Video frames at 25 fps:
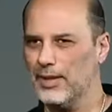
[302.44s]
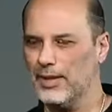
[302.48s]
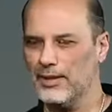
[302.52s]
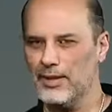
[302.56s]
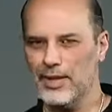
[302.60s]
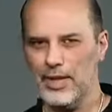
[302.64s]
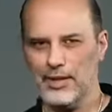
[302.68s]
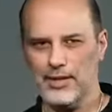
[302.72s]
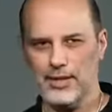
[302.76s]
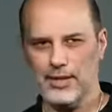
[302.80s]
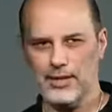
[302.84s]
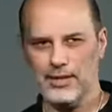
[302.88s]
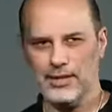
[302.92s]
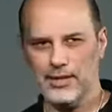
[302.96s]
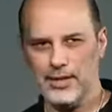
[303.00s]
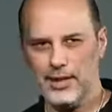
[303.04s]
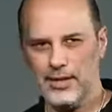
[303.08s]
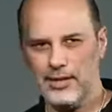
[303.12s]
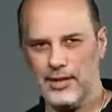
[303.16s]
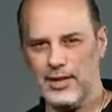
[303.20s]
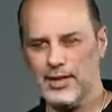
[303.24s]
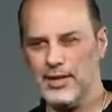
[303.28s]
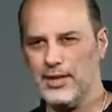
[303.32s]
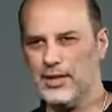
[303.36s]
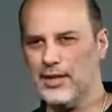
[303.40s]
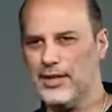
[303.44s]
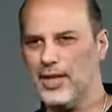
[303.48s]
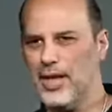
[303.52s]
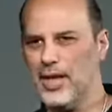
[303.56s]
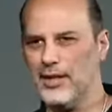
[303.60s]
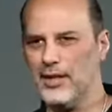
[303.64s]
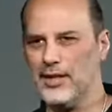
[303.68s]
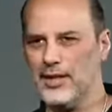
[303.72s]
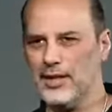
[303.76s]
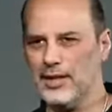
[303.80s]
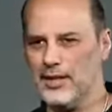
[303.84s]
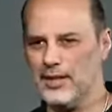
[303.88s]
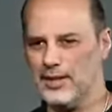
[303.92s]
It's not necessarily
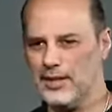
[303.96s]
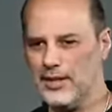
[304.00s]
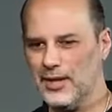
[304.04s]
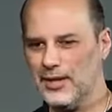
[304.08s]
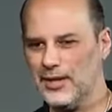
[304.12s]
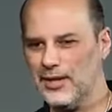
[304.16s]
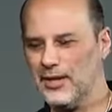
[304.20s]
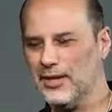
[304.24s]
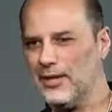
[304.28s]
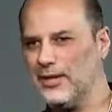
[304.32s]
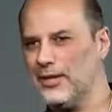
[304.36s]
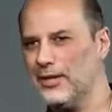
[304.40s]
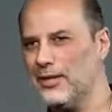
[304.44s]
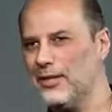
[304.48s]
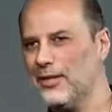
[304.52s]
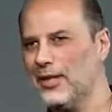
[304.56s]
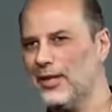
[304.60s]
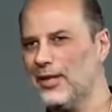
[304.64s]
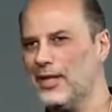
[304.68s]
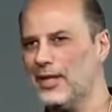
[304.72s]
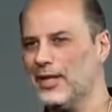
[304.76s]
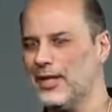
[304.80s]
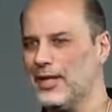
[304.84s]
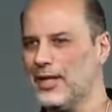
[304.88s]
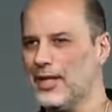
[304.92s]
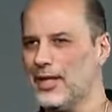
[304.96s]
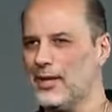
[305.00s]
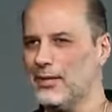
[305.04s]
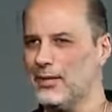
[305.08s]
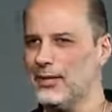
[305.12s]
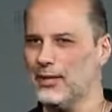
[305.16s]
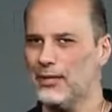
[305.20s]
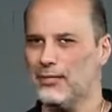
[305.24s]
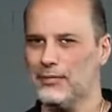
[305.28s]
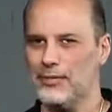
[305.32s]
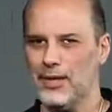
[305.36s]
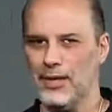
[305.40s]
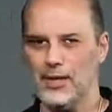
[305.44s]
didactic, it's not necessarily
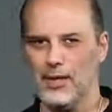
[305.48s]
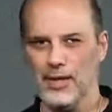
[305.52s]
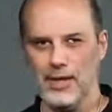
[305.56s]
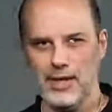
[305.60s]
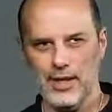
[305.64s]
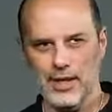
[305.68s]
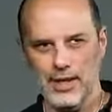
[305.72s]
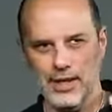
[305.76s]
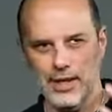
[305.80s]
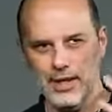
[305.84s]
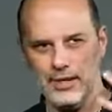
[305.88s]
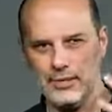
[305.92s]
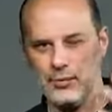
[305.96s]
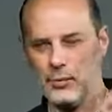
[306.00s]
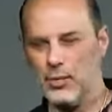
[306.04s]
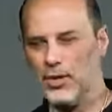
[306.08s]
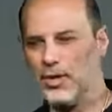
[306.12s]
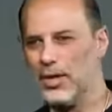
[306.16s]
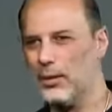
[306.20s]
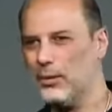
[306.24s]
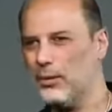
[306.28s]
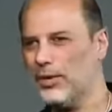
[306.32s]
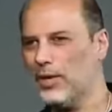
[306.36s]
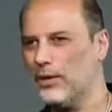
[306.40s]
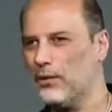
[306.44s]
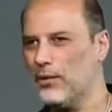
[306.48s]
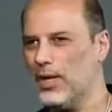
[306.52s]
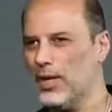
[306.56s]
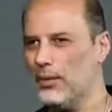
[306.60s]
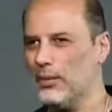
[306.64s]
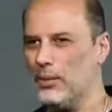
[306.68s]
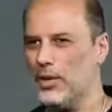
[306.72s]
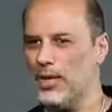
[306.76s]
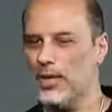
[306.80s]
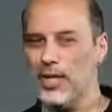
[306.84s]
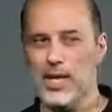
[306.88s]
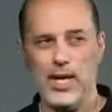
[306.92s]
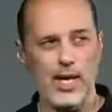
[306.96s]
declarative, right? It's working with the
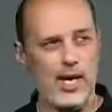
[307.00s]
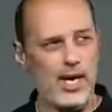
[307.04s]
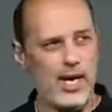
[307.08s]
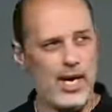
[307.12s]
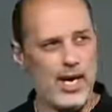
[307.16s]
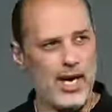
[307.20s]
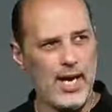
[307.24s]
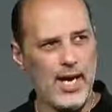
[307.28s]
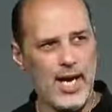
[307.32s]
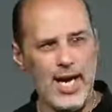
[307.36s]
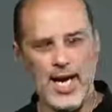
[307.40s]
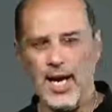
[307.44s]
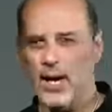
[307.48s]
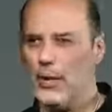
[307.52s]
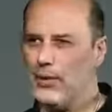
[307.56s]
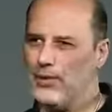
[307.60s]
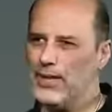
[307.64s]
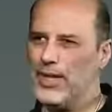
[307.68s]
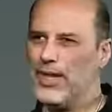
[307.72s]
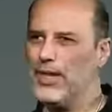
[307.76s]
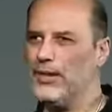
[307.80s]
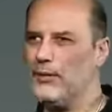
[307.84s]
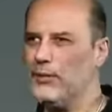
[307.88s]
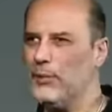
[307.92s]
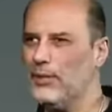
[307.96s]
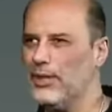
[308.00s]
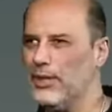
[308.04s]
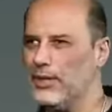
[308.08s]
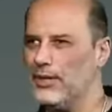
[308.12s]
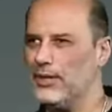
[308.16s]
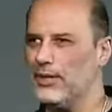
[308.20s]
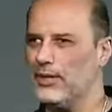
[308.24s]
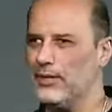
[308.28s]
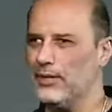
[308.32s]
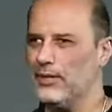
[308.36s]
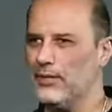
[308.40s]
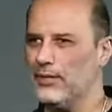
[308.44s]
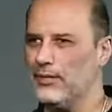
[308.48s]
right brain. How then with
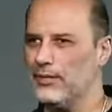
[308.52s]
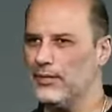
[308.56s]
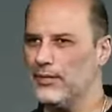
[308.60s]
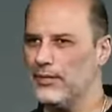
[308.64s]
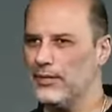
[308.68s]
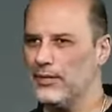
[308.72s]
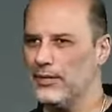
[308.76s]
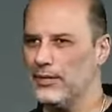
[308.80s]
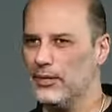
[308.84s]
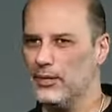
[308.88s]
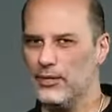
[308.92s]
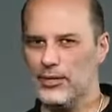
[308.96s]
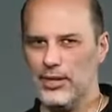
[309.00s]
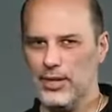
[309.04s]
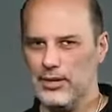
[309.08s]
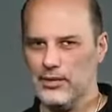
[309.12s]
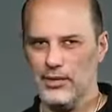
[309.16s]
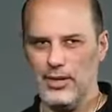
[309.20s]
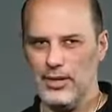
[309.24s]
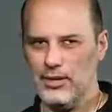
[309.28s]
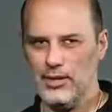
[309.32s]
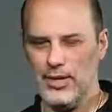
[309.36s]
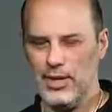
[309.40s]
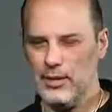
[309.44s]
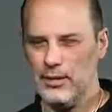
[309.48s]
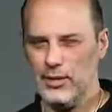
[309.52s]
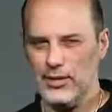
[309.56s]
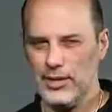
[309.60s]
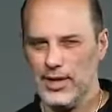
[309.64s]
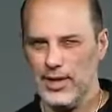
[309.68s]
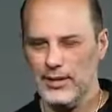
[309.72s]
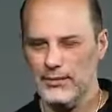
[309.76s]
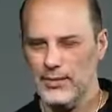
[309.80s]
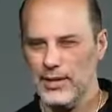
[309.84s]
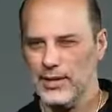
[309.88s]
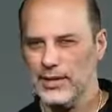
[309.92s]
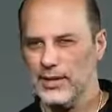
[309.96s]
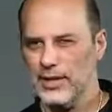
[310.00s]
this, because not all
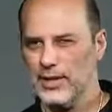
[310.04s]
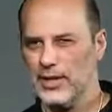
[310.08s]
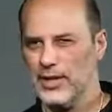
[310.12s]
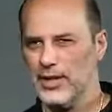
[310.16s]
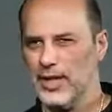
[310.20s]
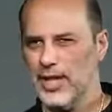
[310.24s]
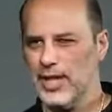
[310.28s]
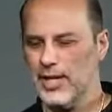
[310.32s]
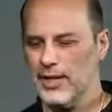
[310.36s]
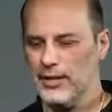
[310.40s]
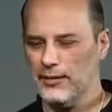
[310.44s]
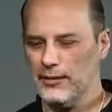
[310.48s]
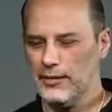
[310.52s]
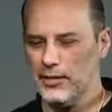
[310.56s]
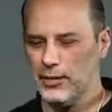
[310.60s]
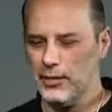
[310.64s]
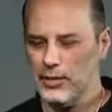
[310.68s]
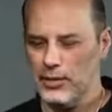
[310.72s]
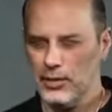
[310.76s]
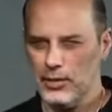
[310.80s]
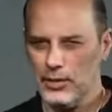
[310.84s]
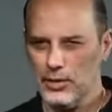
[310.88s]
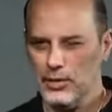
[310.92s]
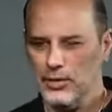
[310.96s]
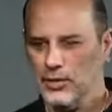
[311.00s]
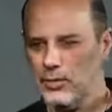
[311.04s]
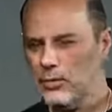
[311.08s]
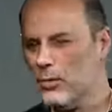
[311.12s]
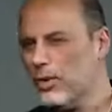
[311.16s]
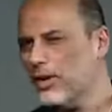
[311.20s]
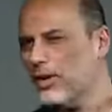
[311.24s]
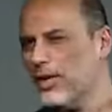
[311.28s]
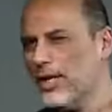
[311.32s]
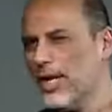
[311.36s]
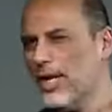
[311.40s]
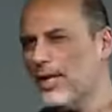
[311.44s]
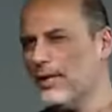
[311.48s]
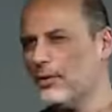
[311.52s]
television is negative, so you
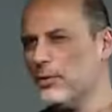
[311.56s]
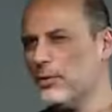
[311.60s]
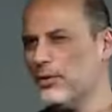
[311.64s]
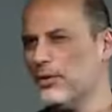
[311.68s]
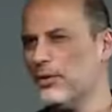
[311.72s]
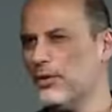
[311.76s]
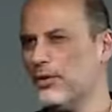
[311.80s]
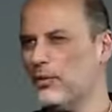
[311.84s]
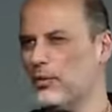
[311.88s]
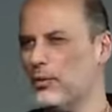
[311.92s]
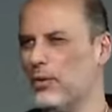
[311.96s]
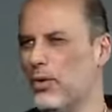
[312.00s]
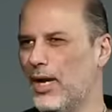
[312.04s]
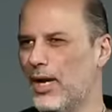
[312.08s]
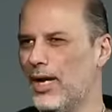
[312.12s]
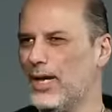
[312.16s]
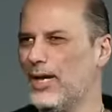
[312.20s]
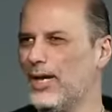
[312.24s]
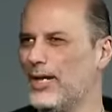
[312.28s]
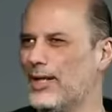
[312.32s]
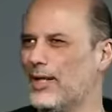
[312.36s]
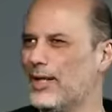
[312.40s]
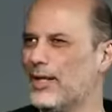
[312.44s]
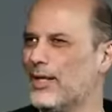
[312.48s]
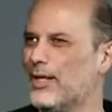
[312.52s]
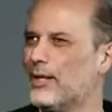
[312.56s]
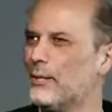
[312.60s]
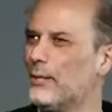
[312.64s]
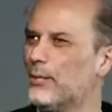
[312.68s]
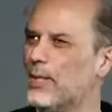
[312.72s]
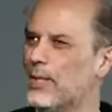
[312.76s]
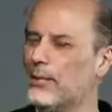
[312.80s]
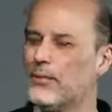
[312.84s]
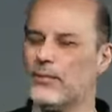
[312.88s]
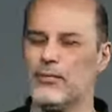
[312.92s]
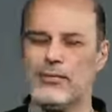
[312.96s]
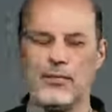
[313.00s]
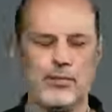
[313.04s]
want to ask, wouldn't you, why is it that
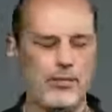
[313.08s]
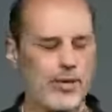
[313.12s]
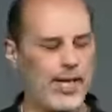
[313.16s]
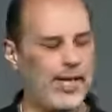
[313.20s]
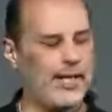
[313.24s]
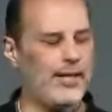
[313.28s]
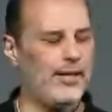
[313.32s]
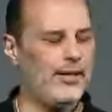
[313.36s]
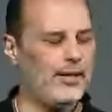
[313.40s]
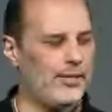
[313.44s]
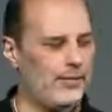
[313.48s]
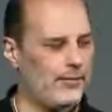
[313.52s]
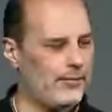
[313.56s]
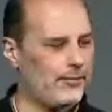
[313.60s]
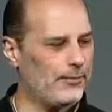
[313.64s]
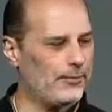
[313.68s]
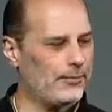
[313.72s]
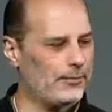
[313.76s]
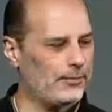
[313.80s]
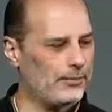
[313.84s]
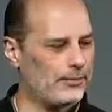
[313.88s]
people remain